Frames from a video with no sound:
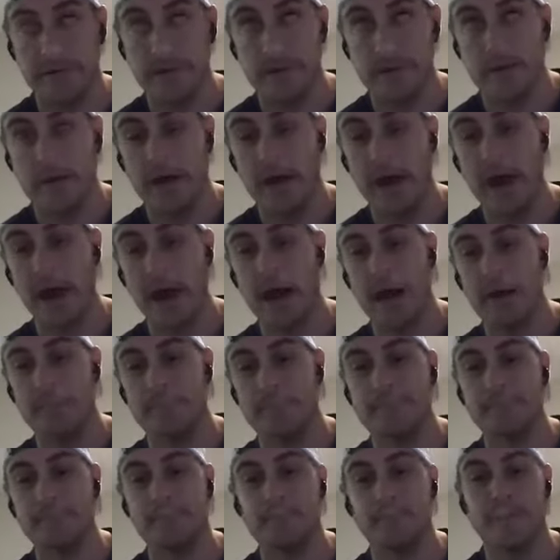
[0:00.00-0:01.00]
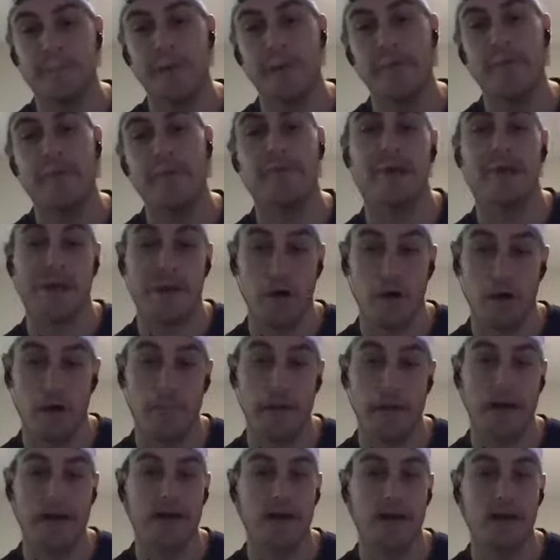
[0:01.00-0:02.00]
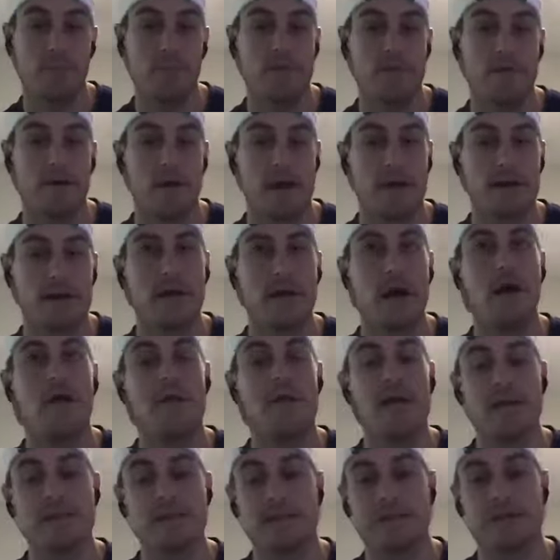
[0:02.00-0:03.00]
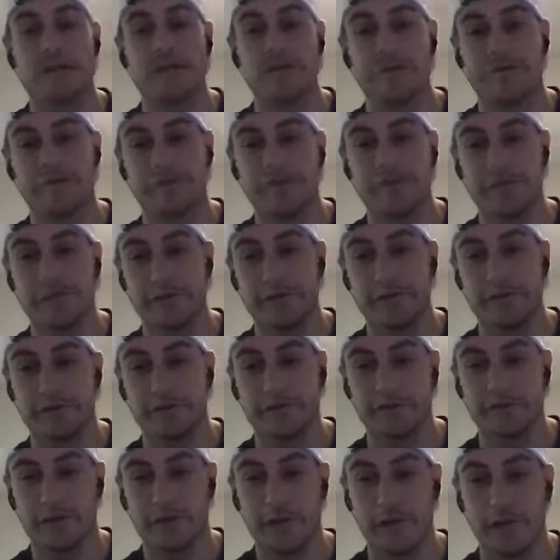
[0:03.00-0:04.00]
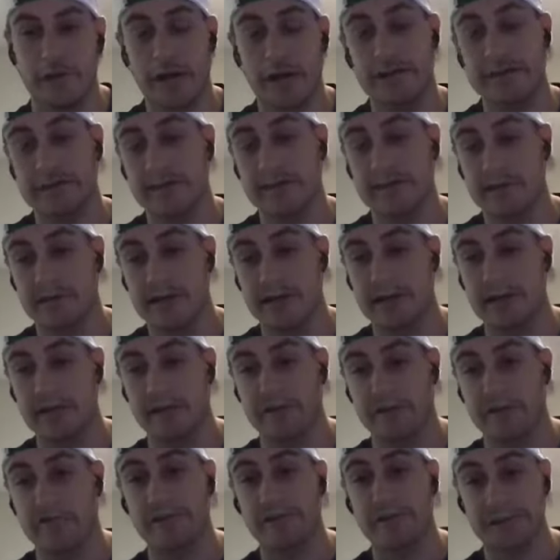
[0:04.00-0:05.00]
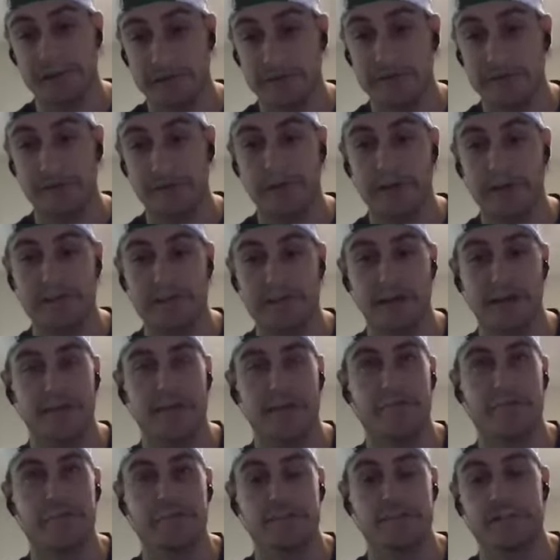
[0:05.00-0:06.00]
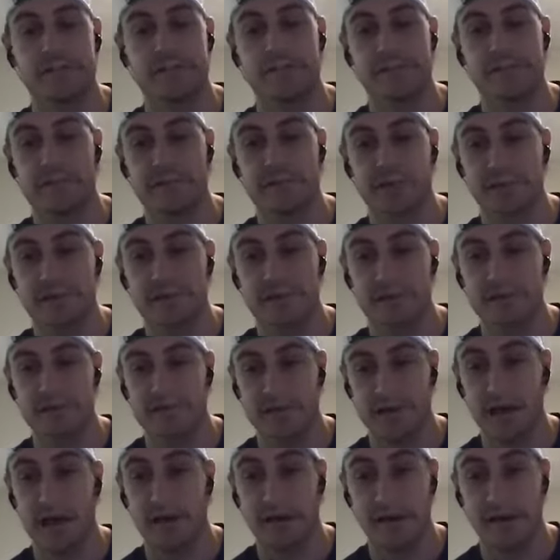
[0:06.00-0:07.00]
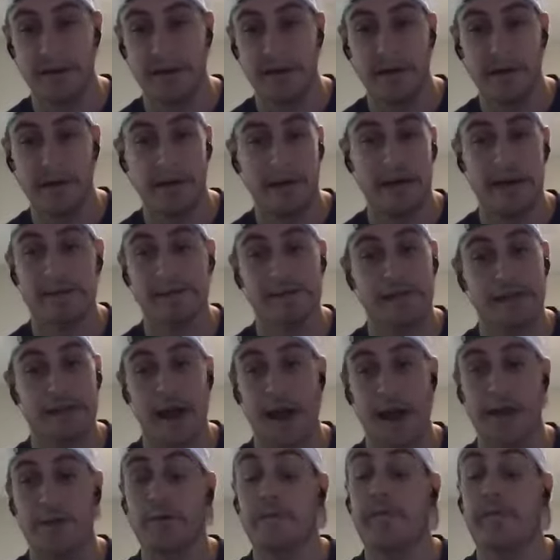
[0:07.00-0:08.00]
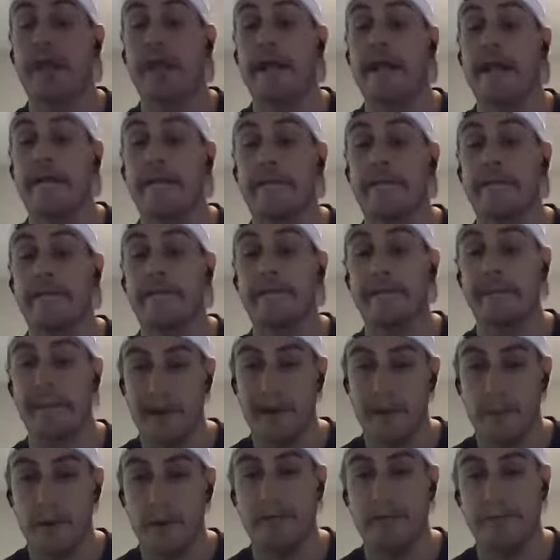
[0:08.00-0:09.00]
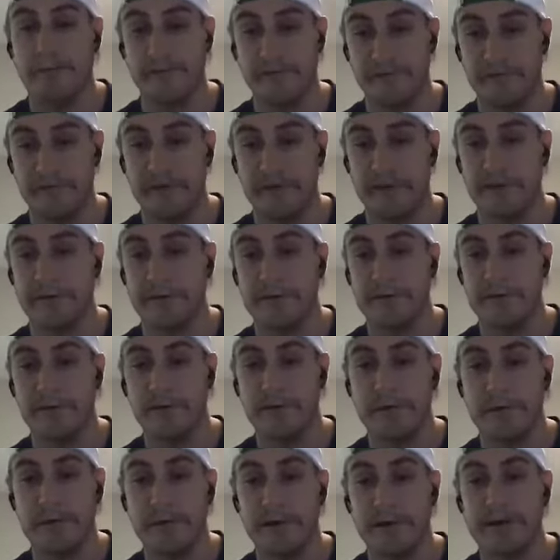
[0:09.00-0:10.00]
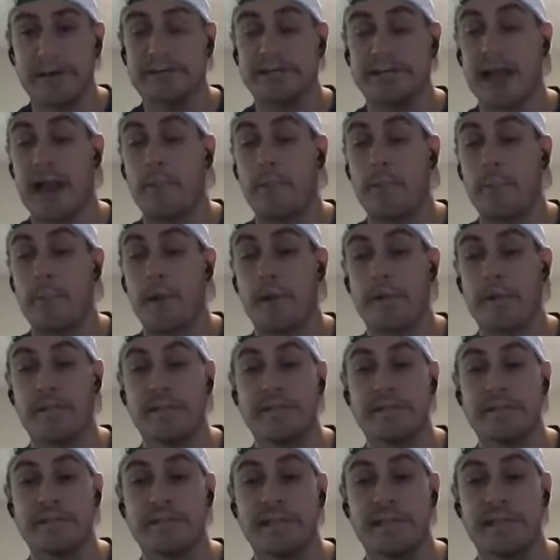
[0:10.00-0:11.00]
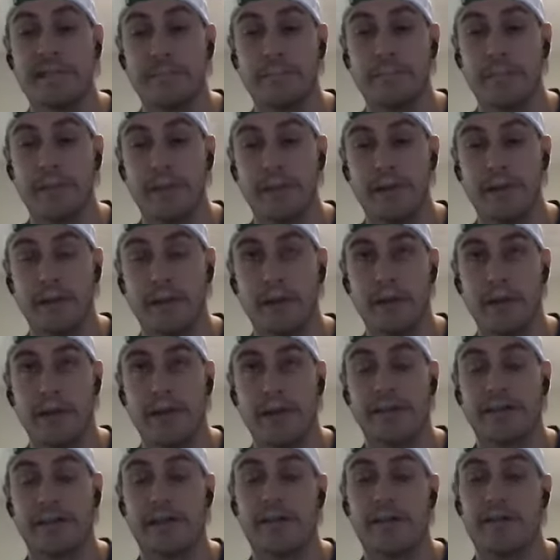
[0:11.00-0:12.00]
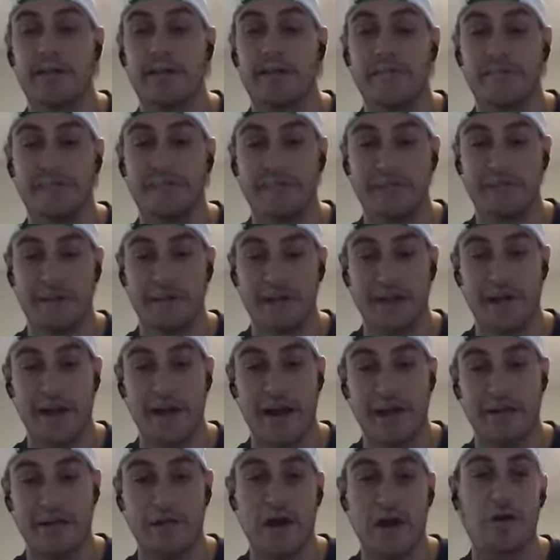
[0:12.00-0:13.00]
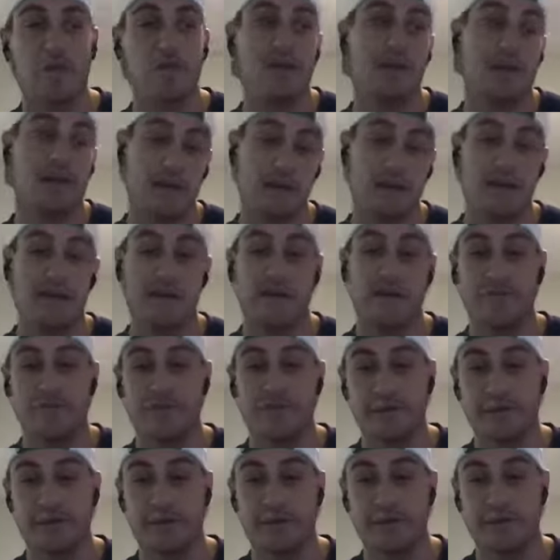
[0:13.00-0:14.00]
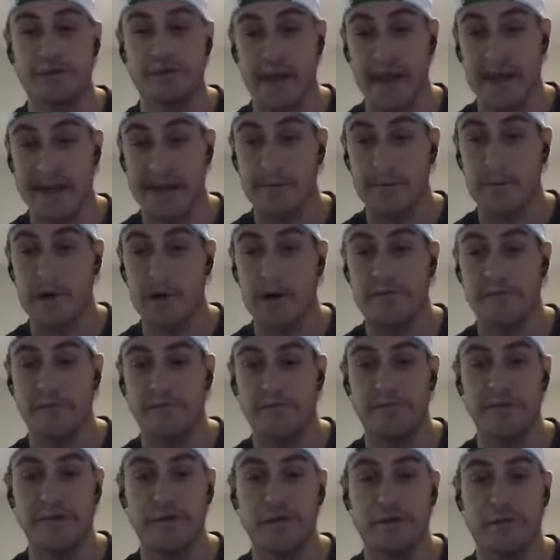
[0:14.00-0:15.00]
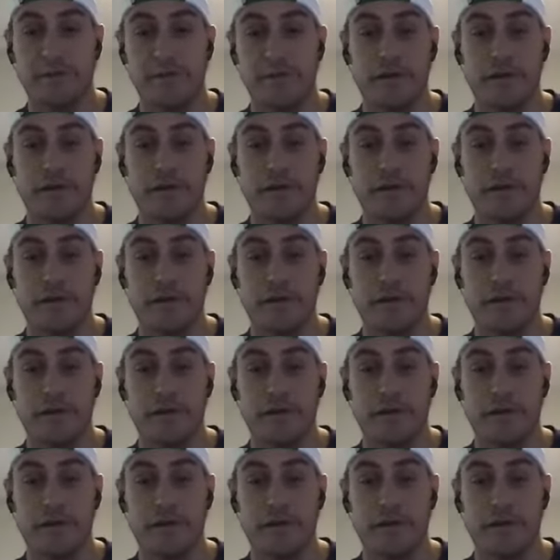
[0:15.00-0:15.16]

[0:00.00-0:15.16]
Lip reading: And then they called back up and they're like, "Oh, that's King Griffey Jr.'s, or that's King Griffey Jr. That's King Griffey Sr.'s son." And he's like, "I don't care. Get him off the field. He's not a part of the team." And King Griffey Sr. had to go get King Griffey Jr. and take him off the field.